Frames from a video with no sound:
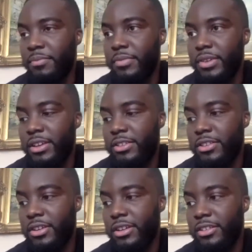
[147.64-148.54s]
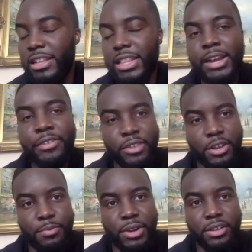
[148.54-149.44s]
It's a lifestyle
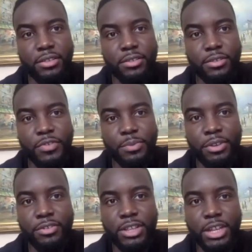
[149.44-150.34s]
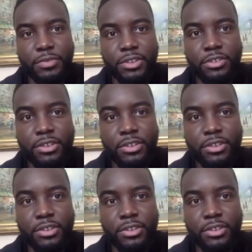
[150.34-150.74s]
brand for music lovers.